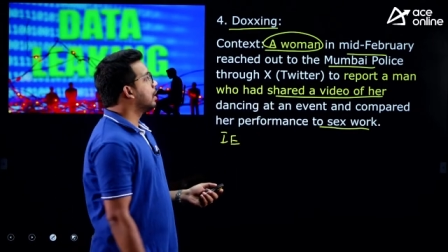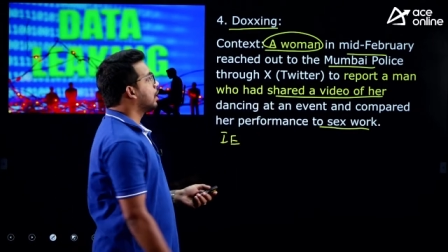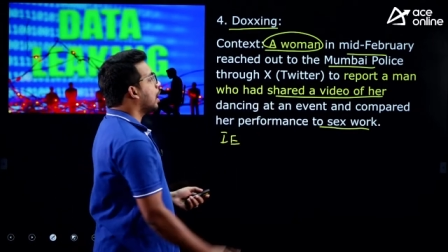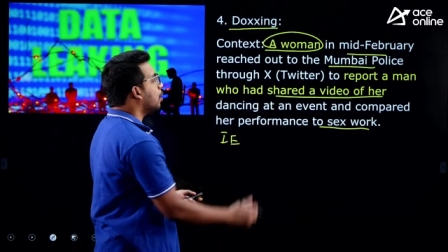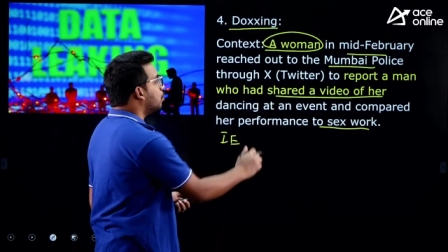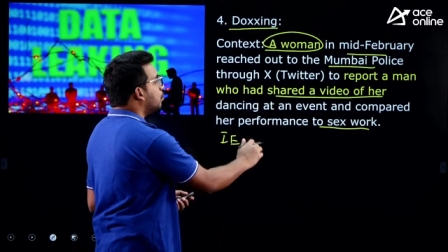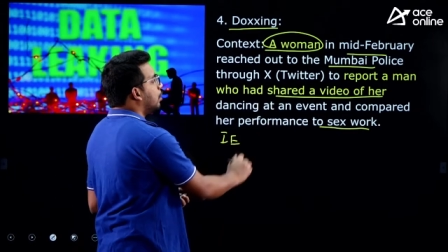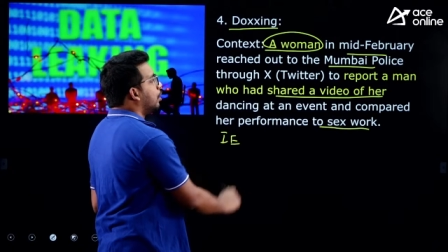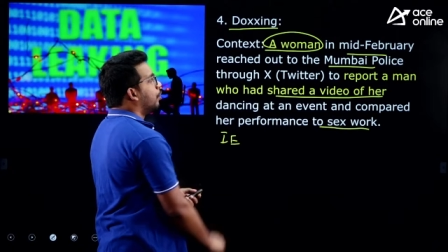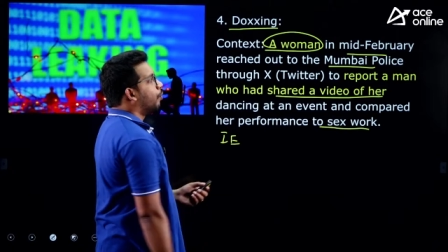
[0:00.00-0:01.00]
Now,
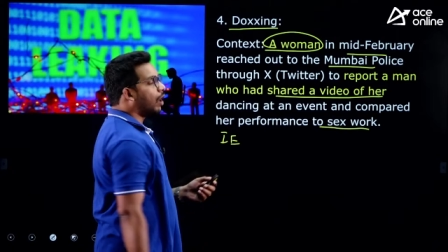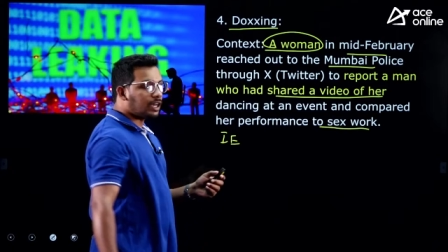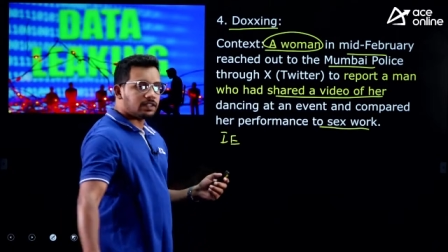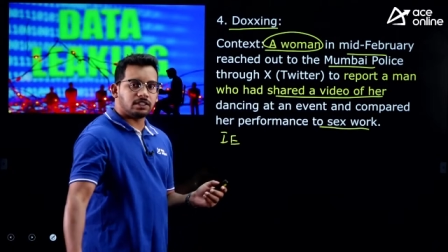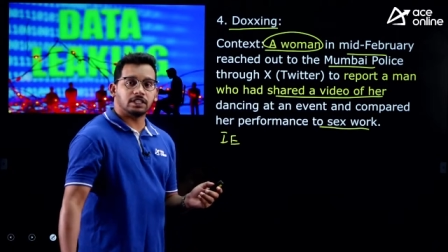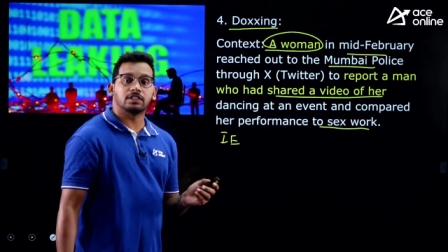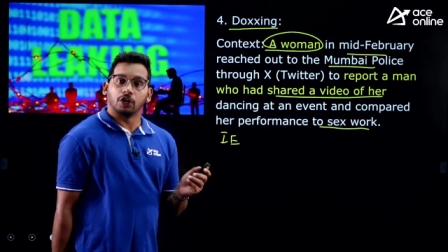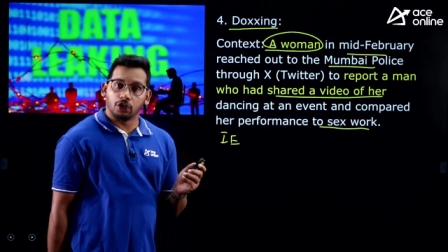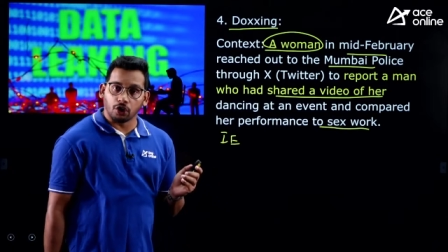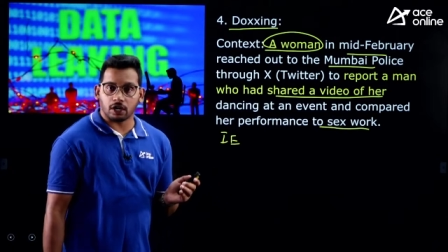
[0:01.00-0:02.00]
what is this
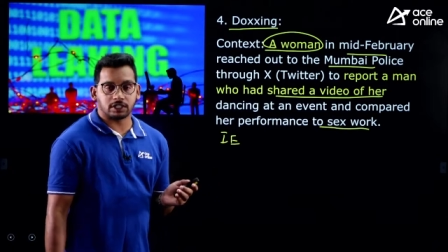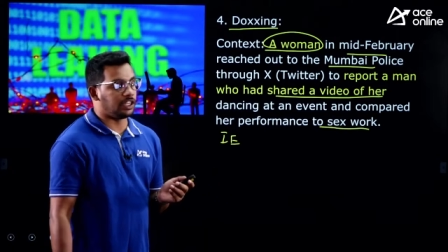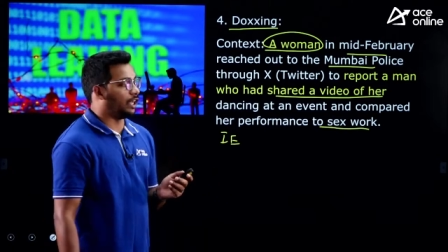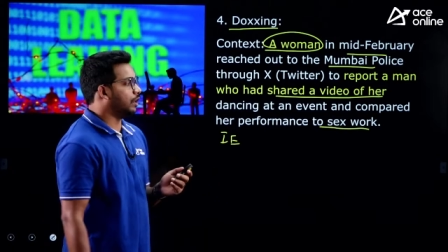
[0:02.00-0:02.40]
doxing?